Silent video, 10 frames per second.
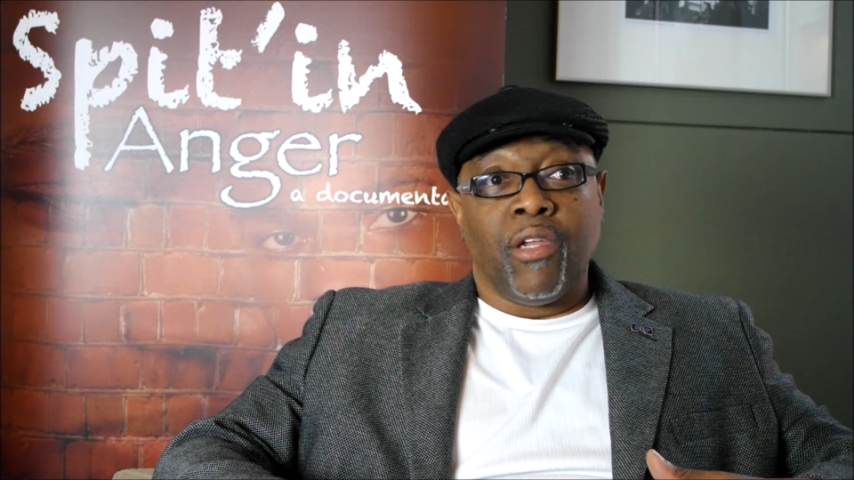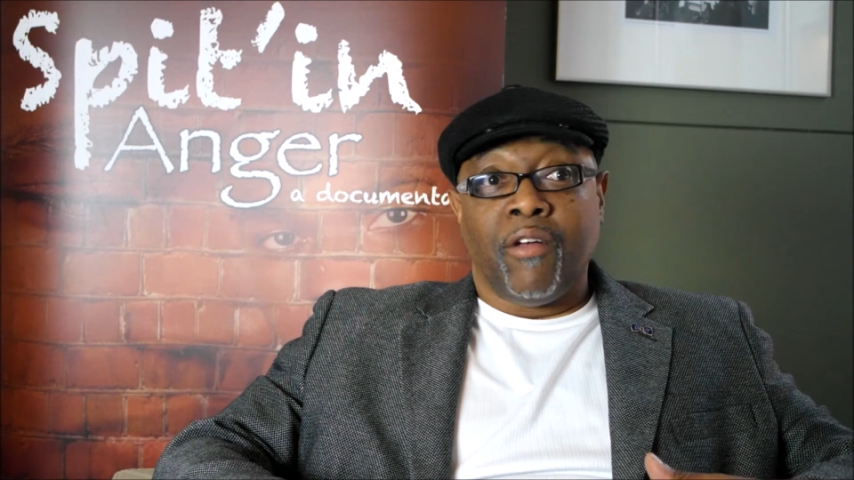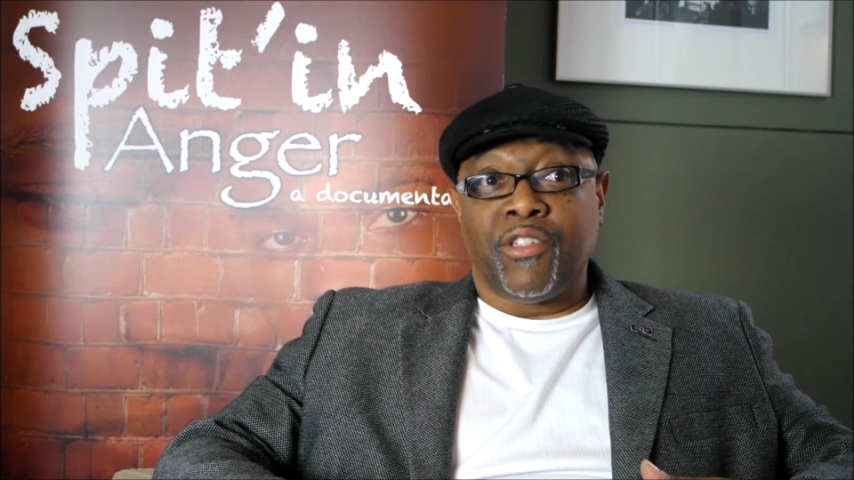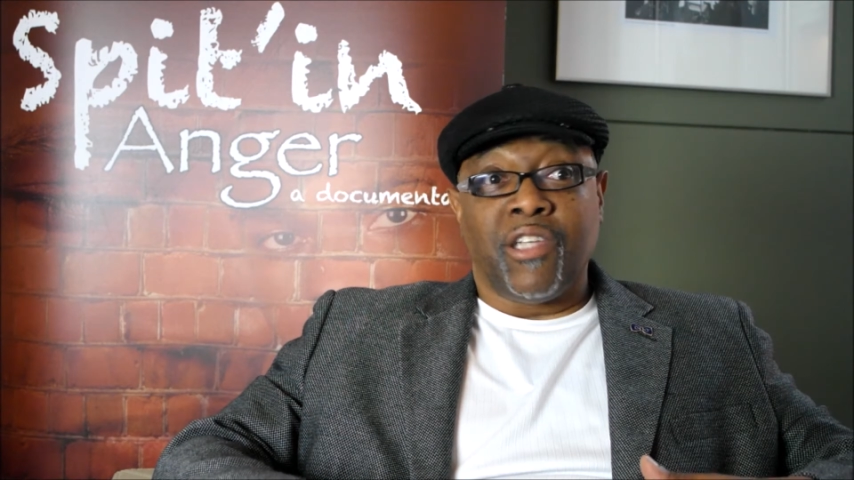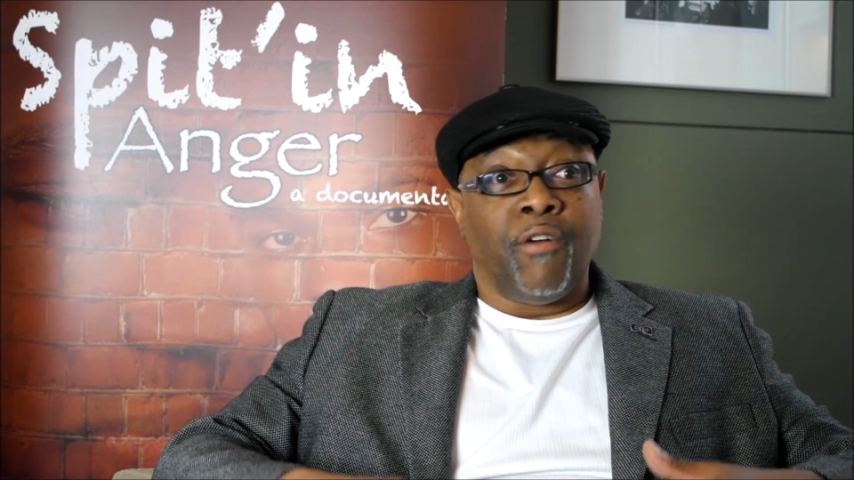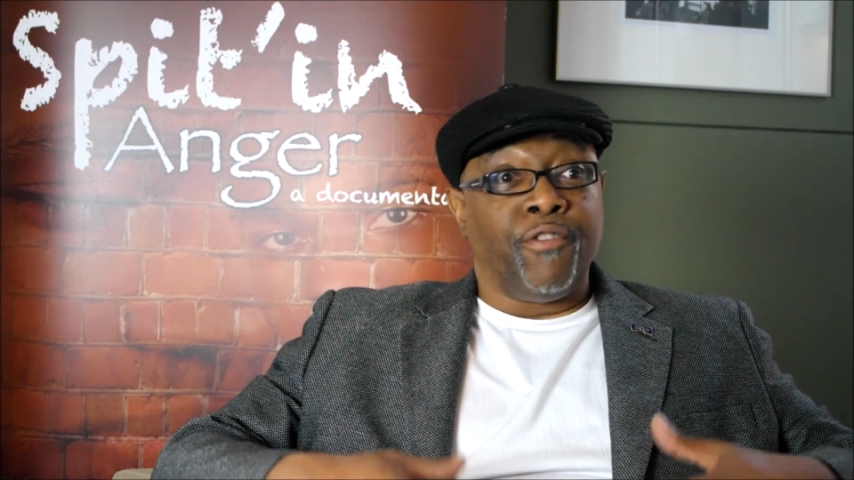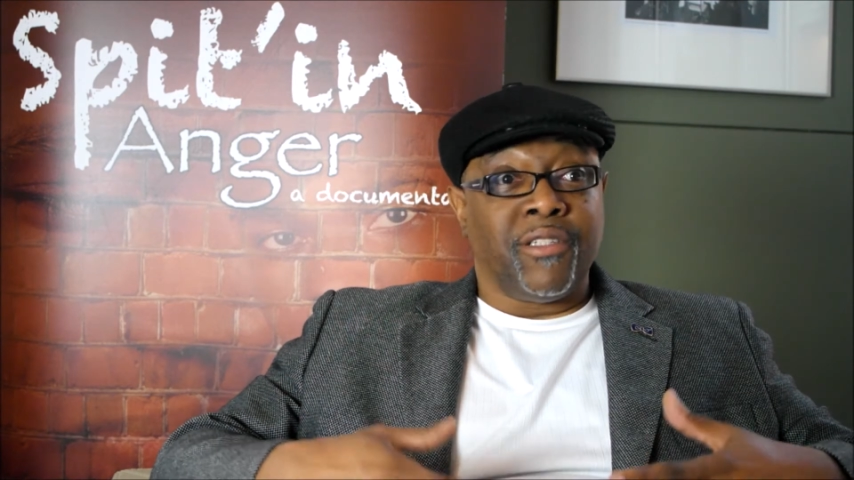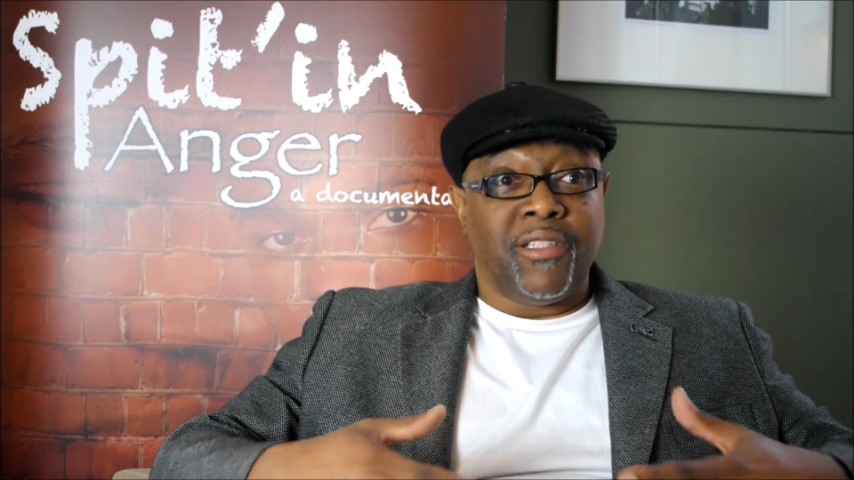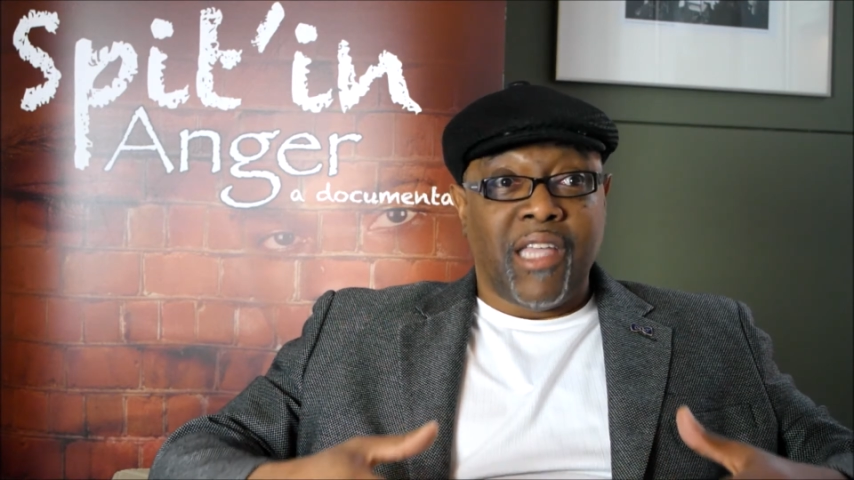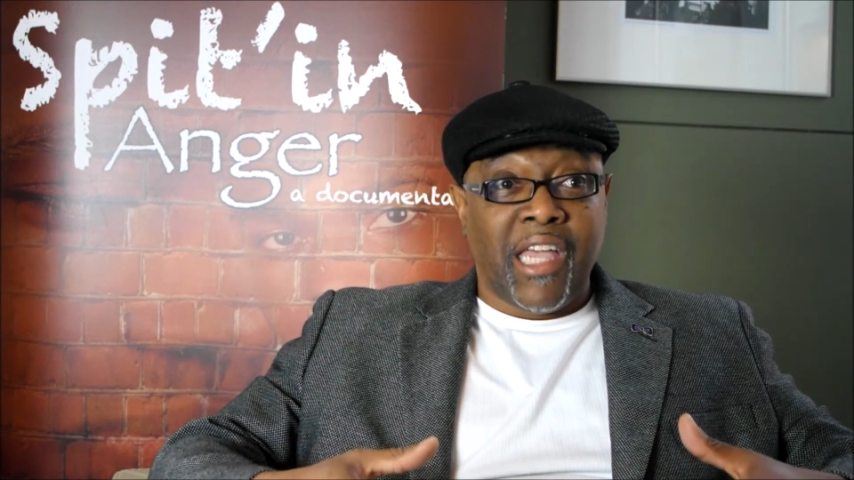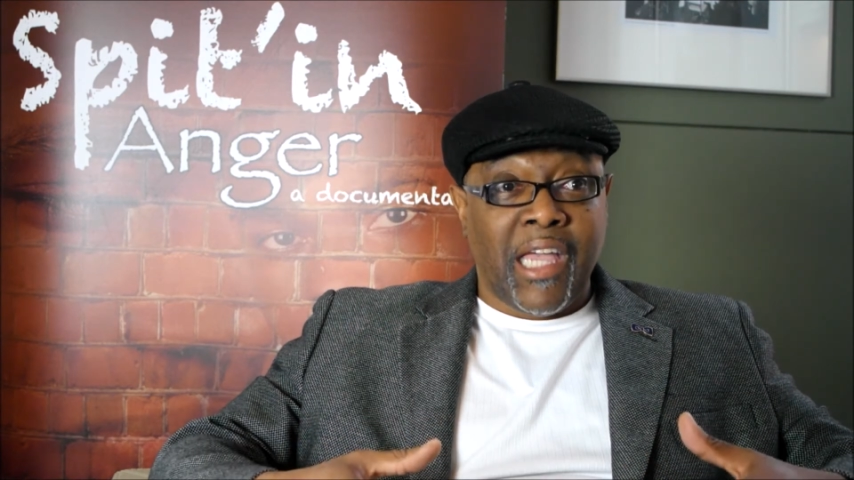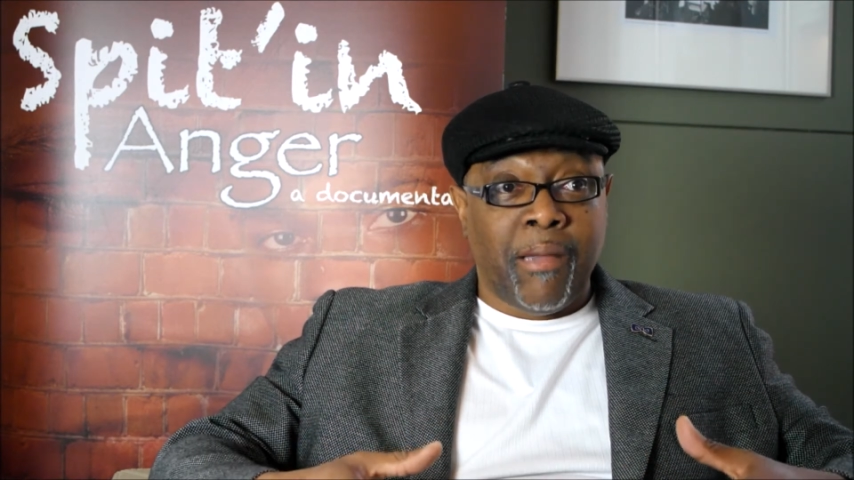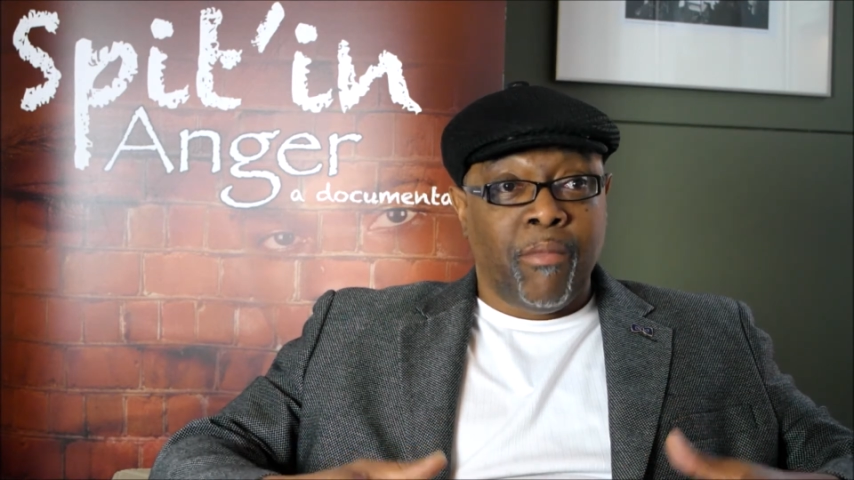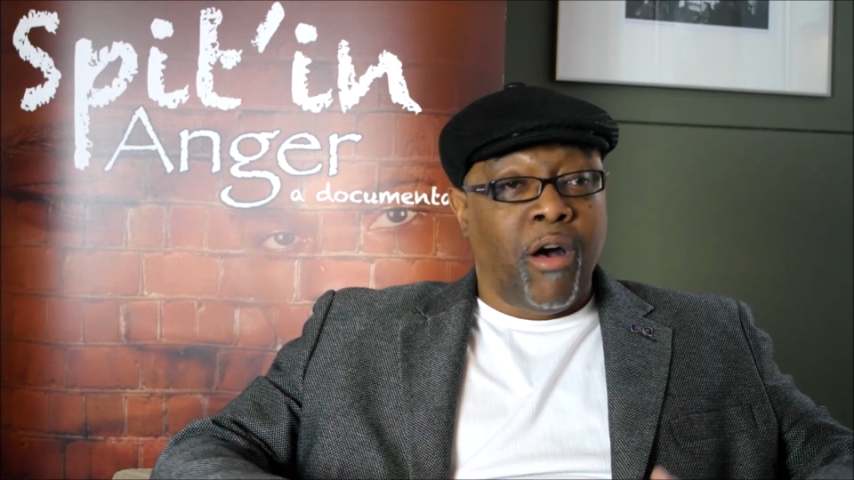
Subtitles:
of self-esteem,